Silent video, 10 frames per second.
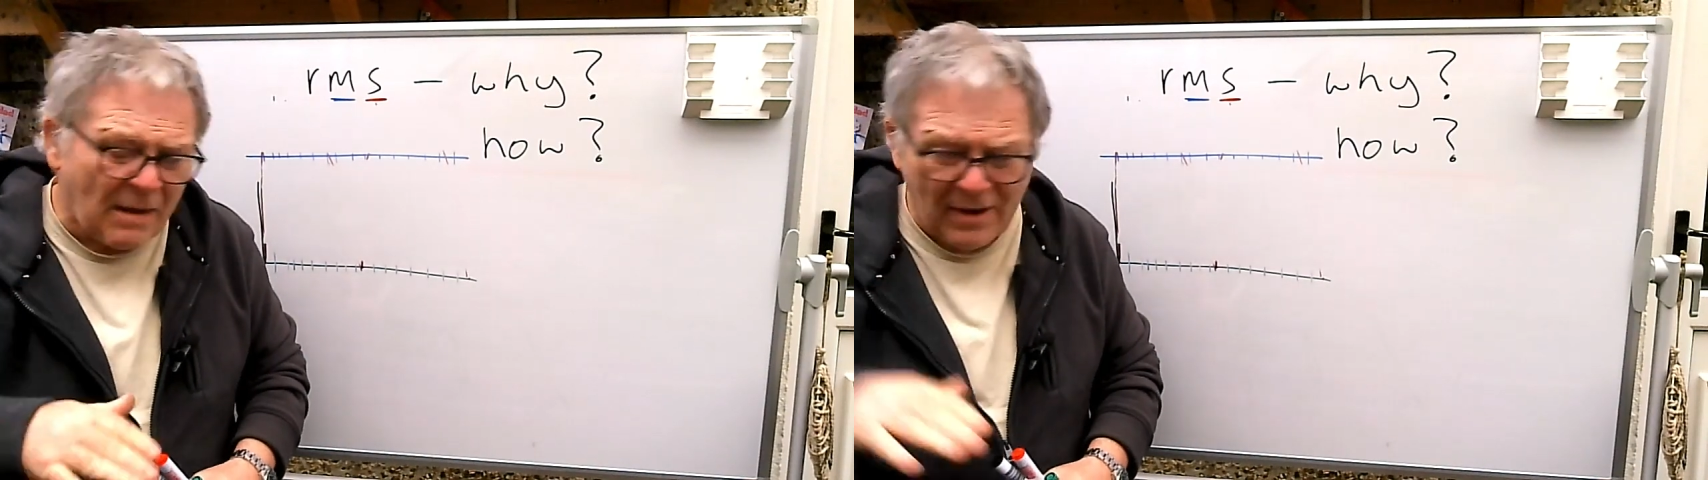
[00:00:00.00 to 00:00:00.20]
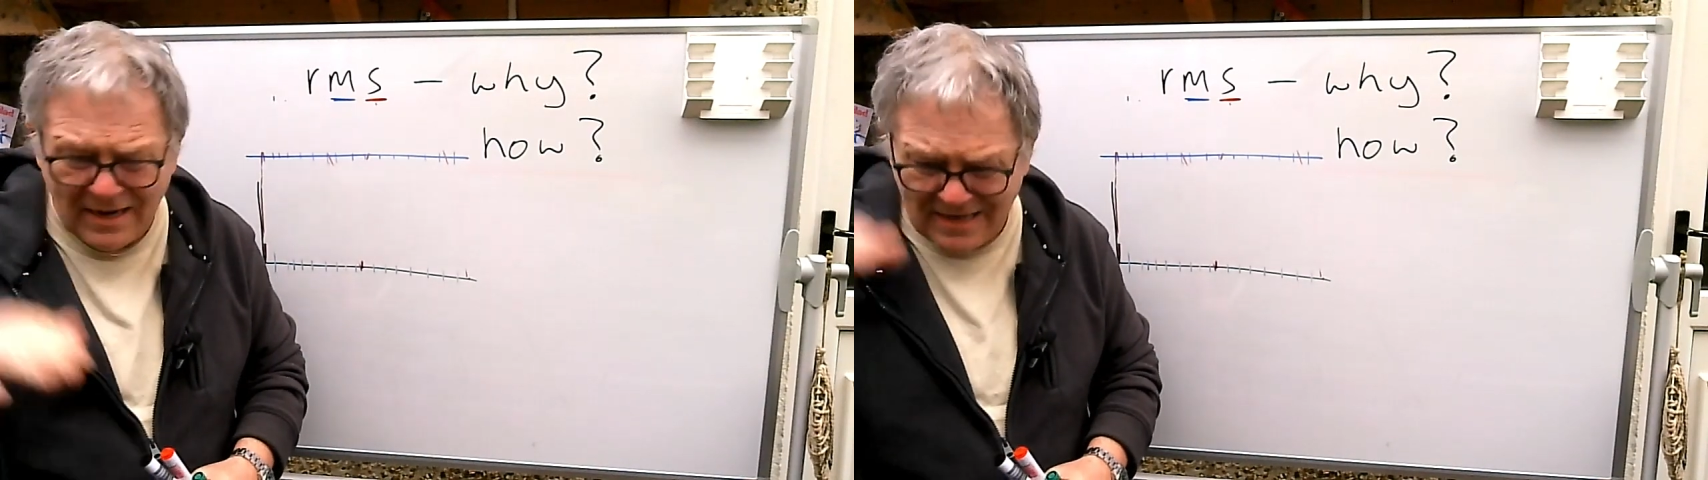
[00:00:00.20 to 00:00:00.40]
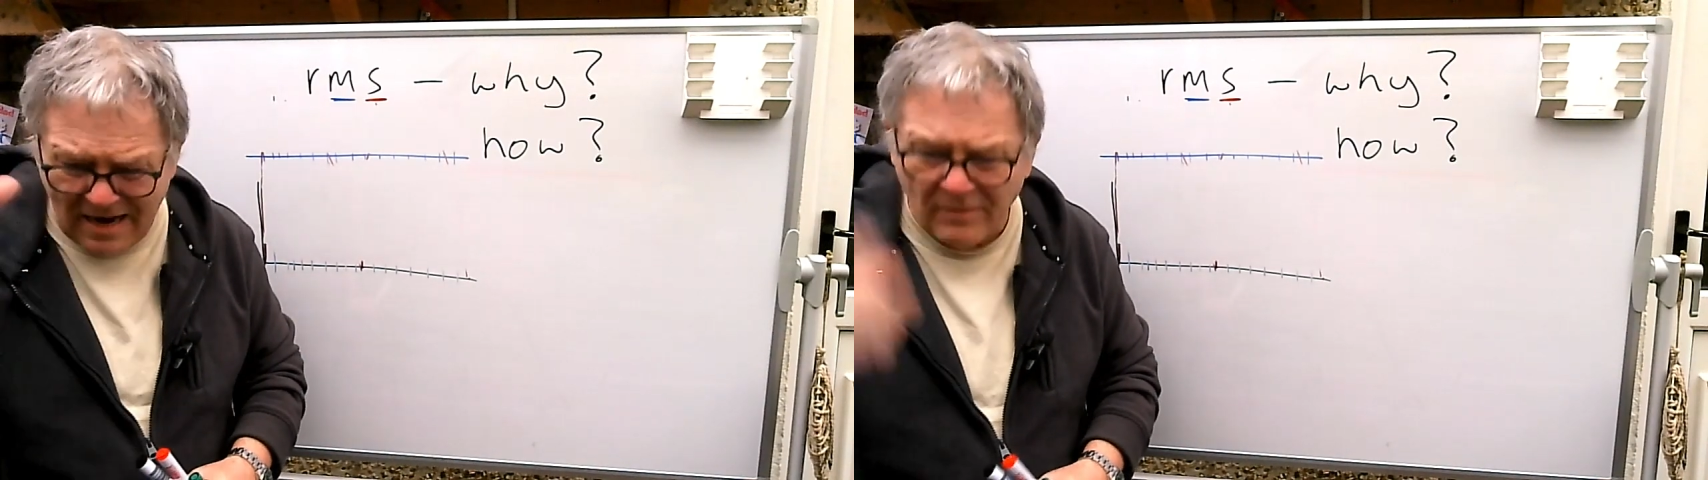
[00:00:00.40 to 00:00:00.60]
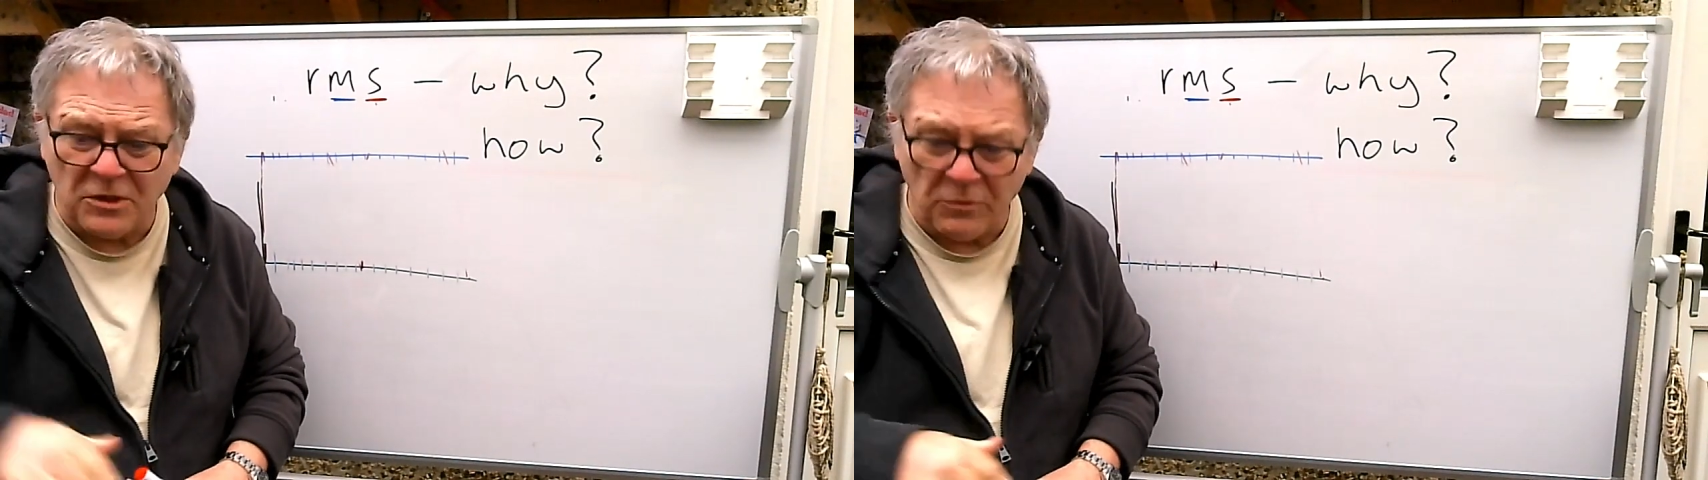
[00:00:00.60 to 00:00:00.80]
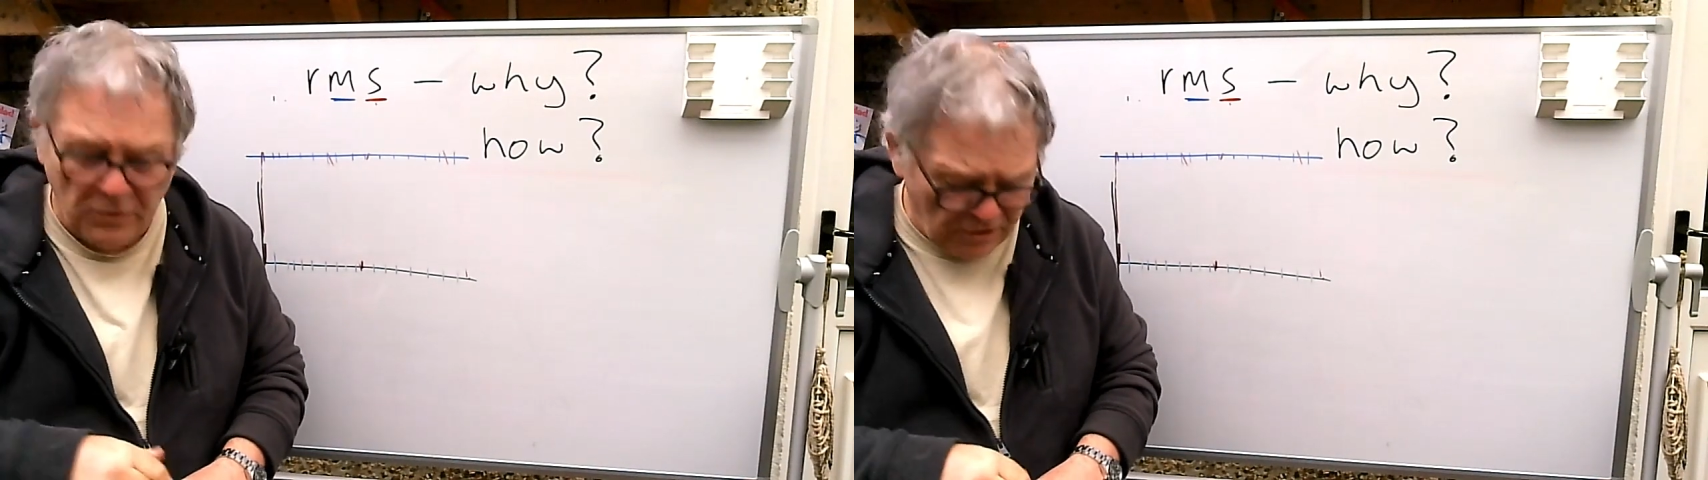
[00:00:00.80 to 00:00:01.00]
it back down
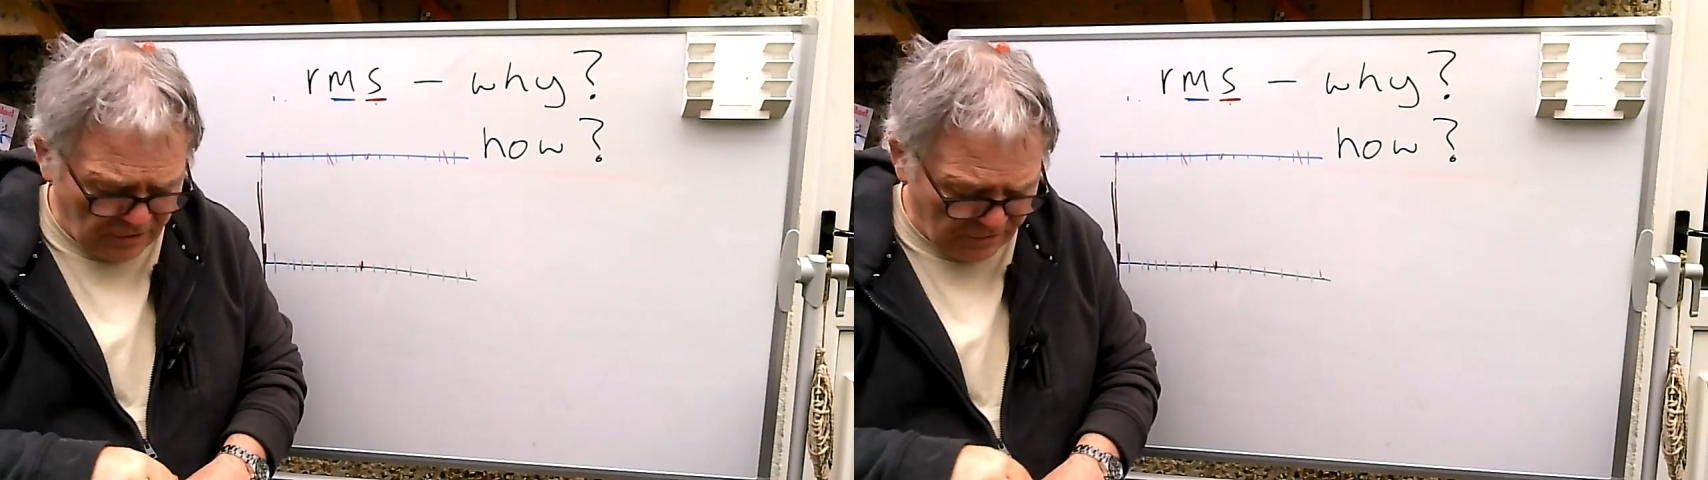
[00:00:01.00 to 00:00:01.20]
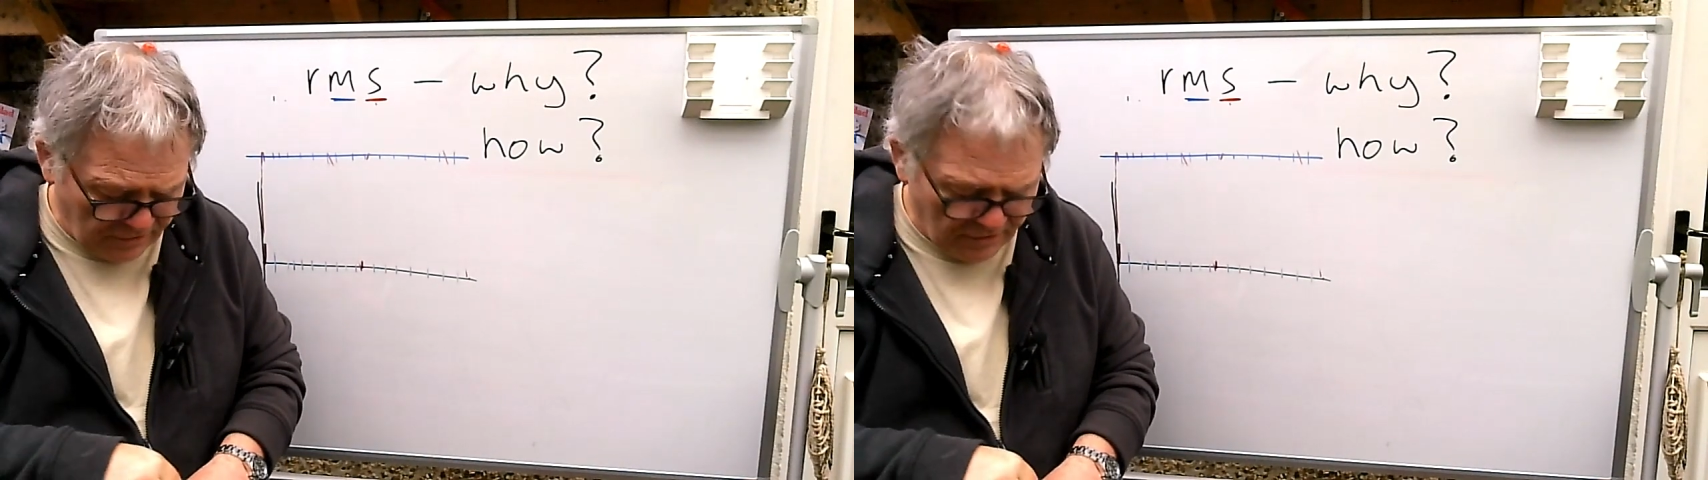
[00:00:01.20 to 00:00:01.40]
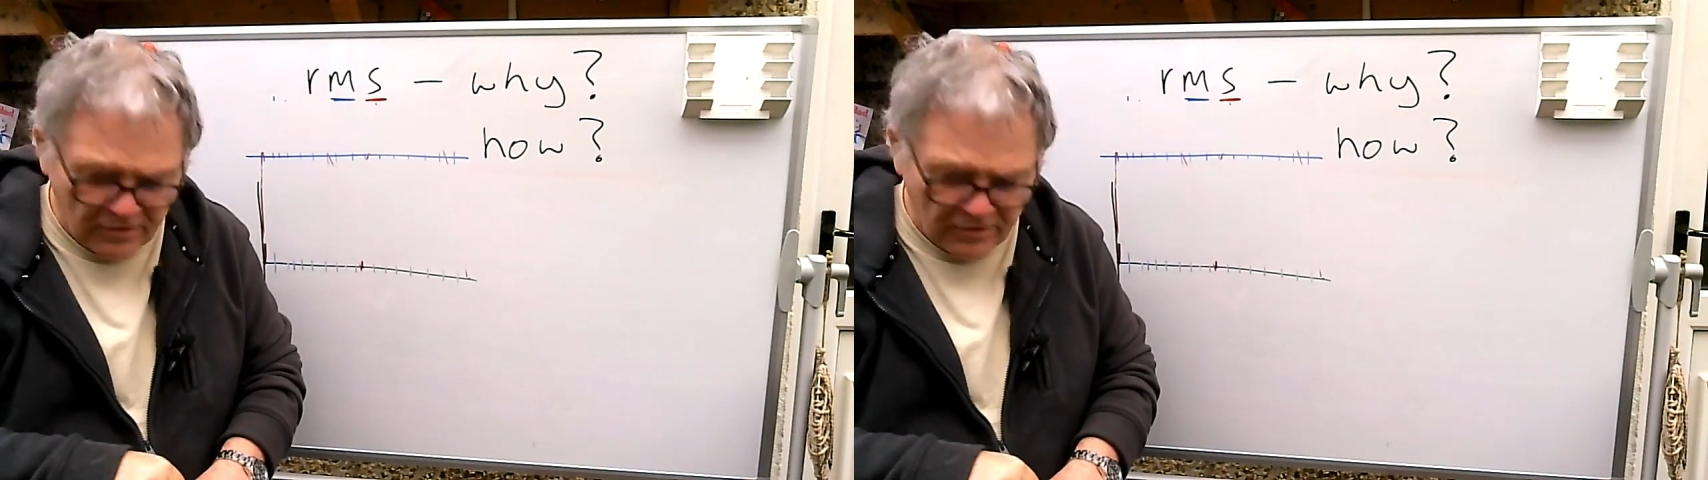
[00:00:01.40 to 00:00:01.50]
to earth.